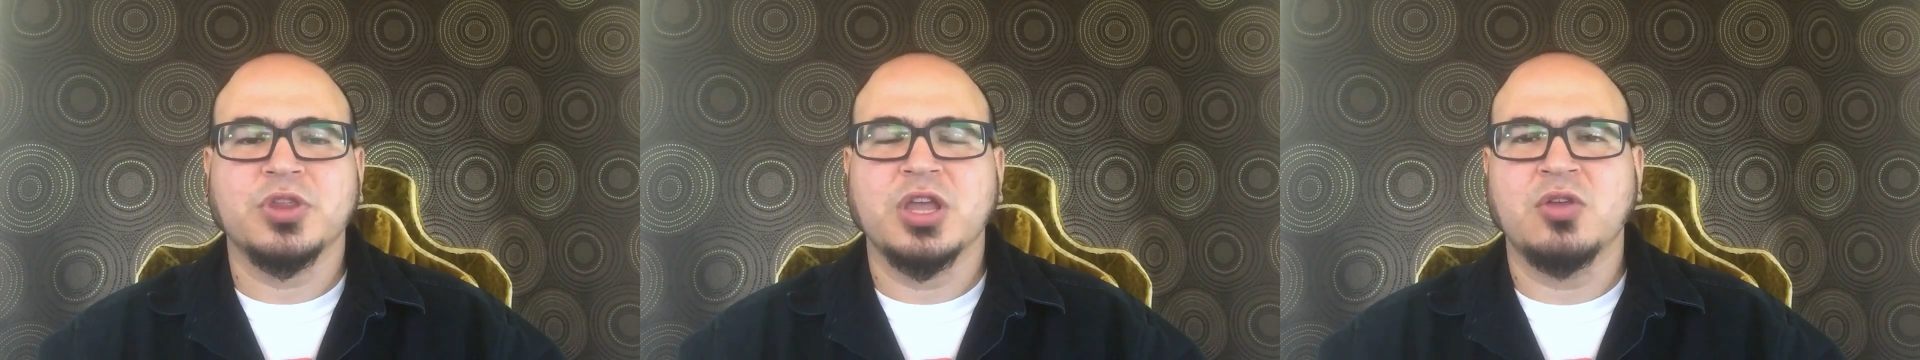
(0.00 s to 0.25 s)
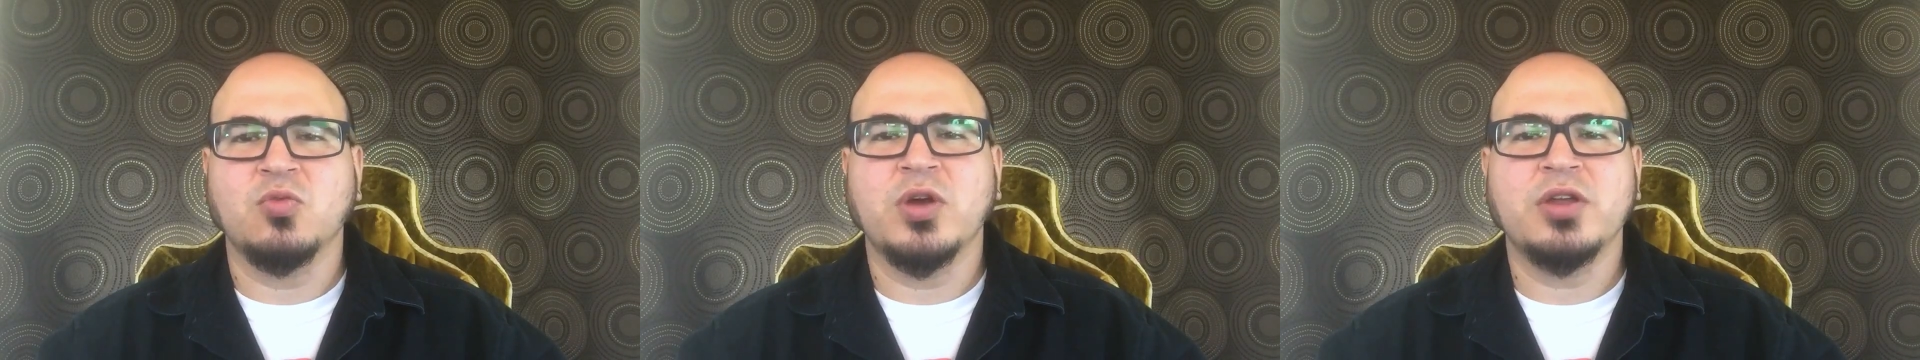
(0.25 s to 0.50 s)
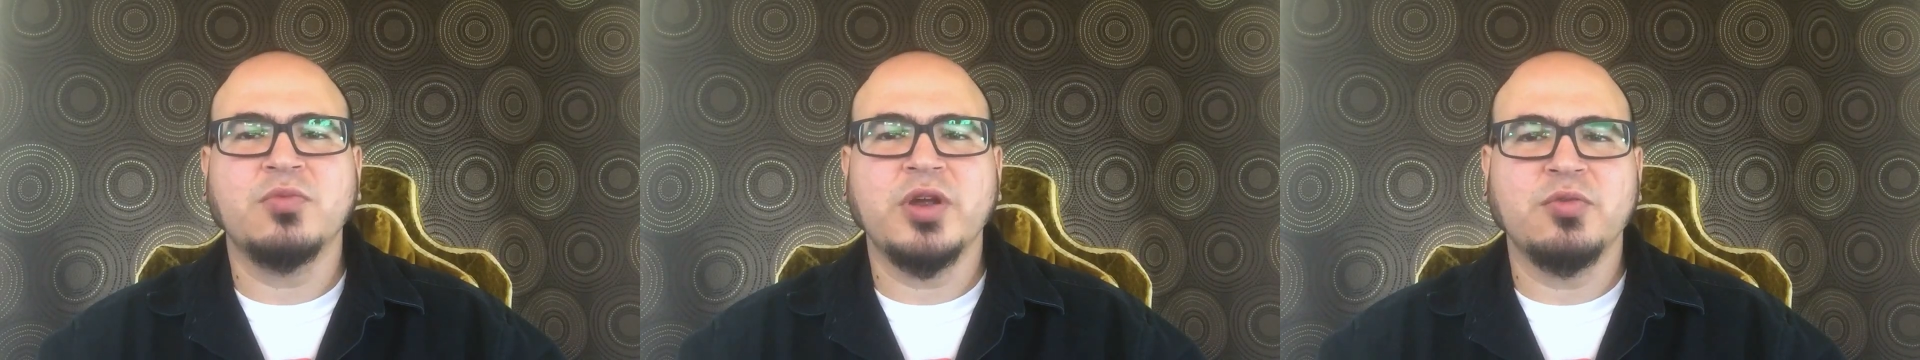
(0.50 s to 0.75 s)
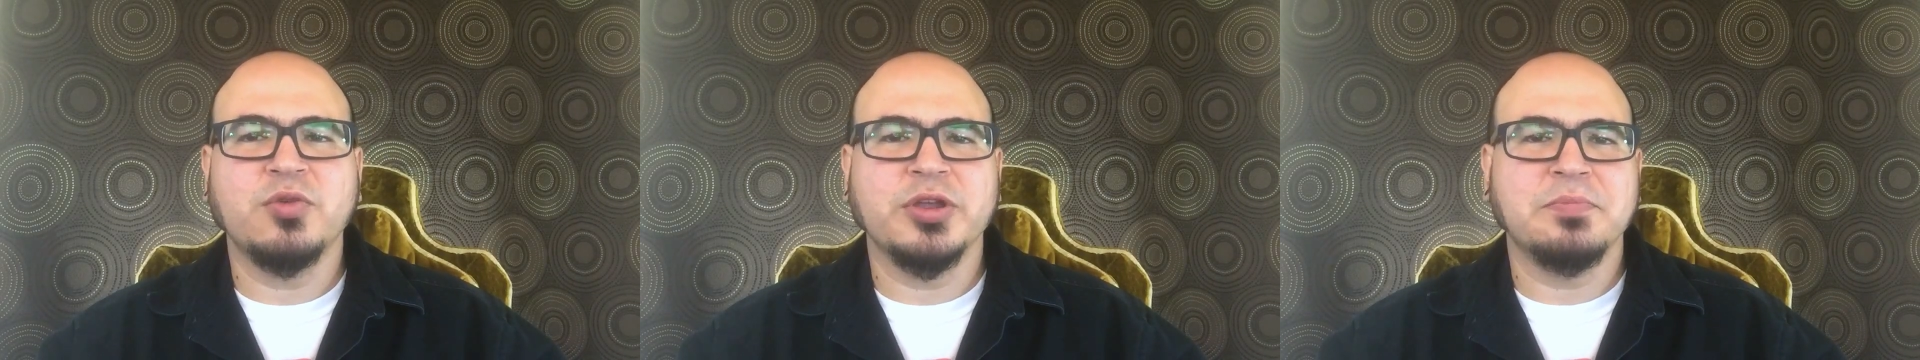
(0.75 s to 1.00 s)
And when we
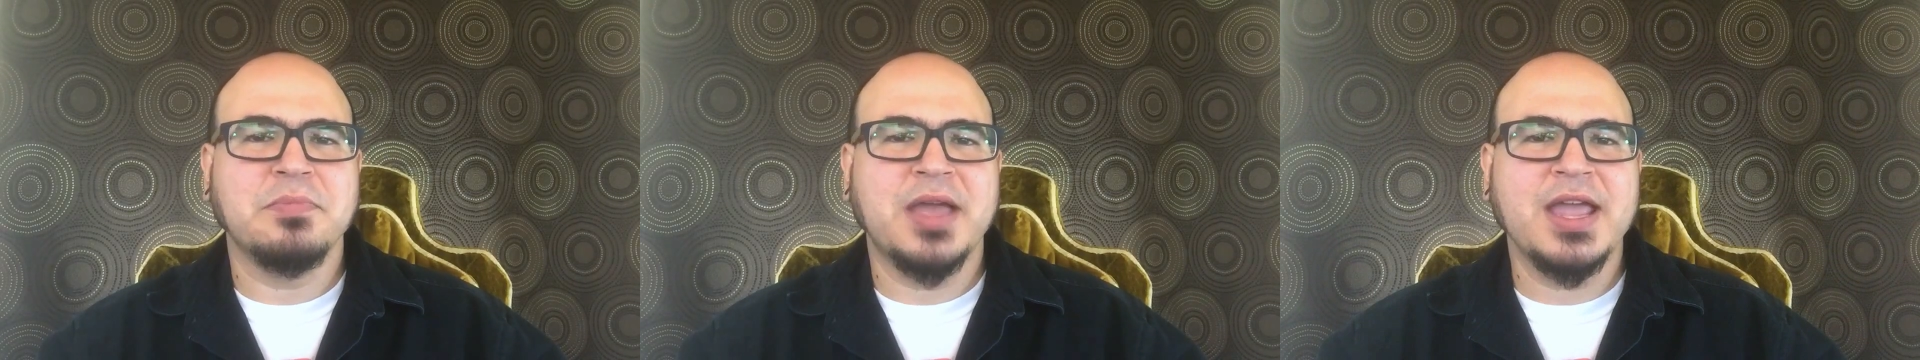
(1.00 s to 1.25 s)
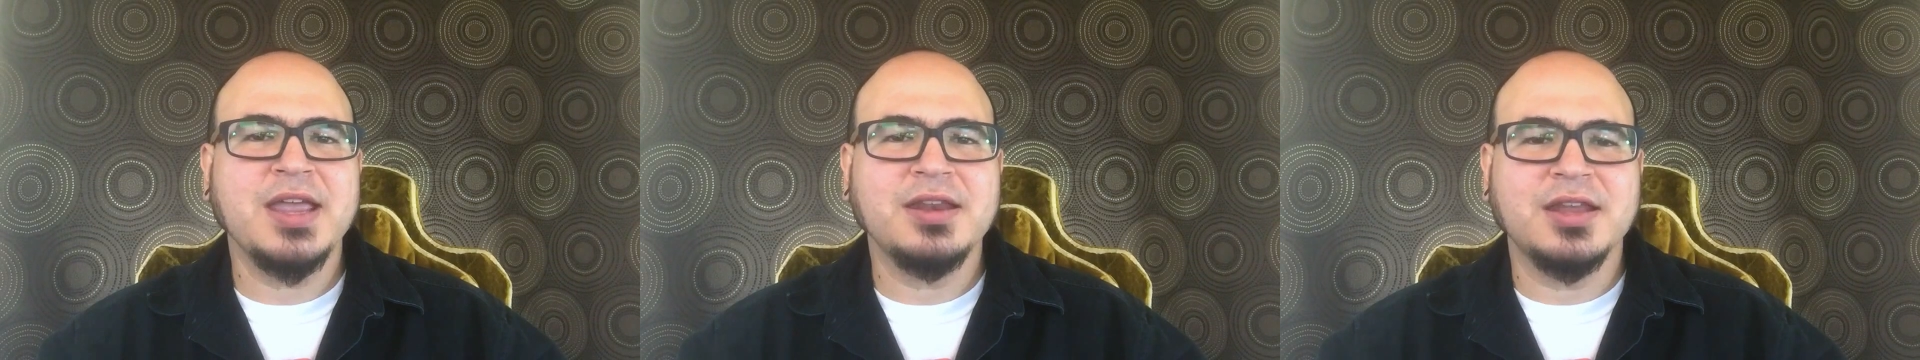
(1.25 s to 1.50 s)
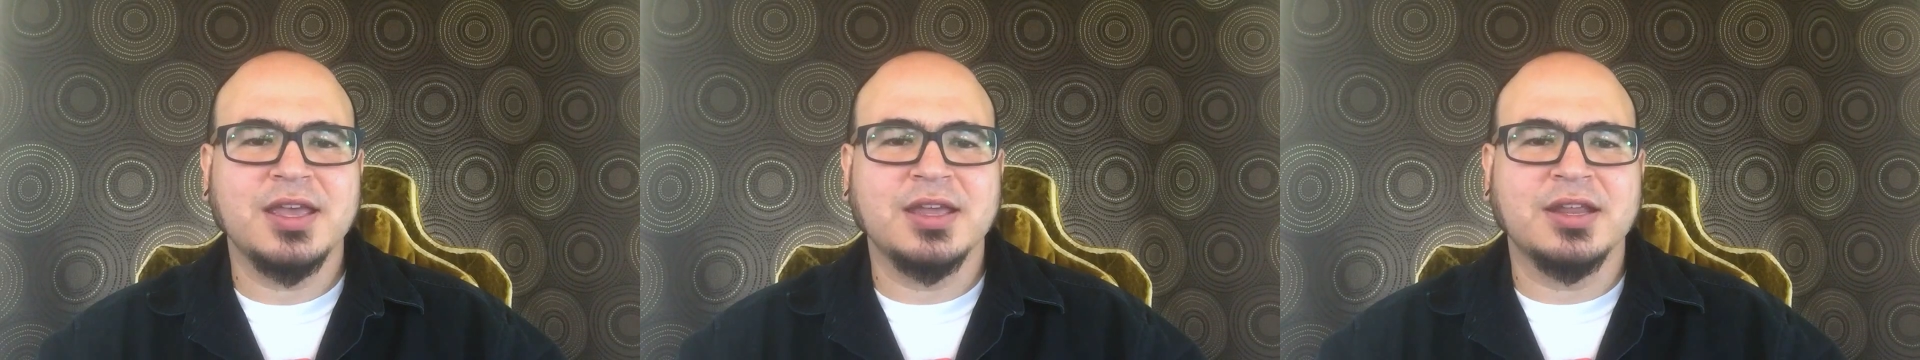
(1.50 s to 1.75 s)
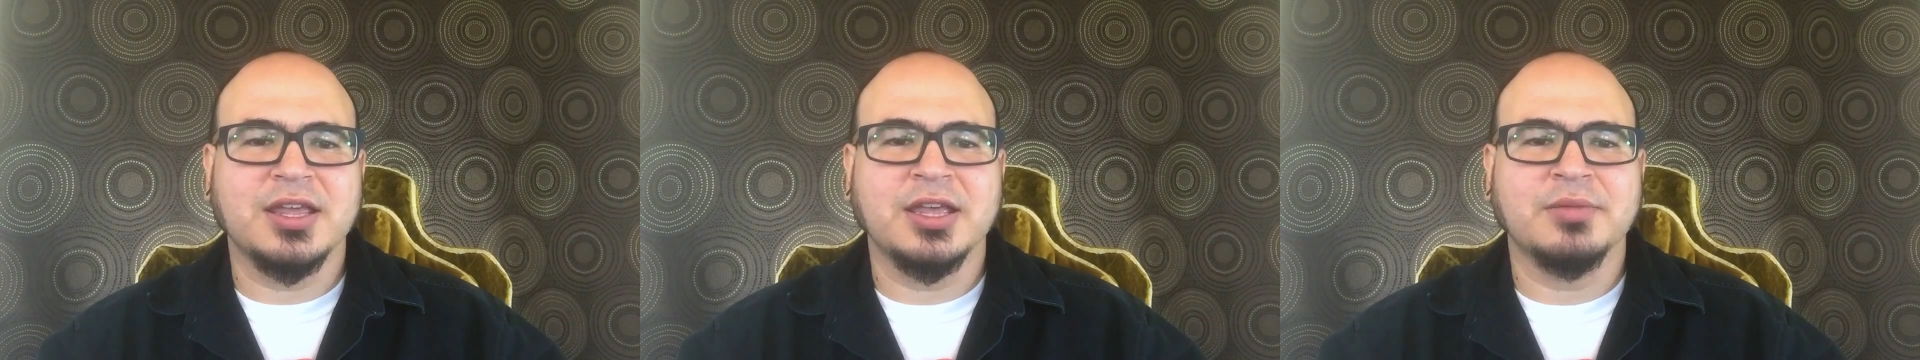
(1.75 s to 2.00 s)
remain
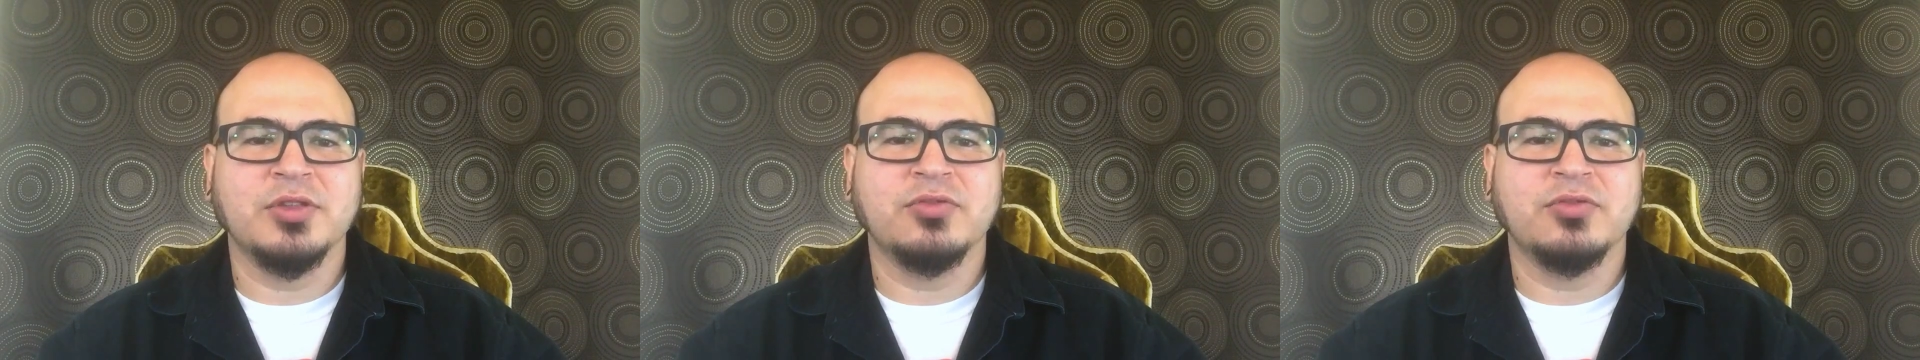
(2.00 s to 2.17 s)
in Him,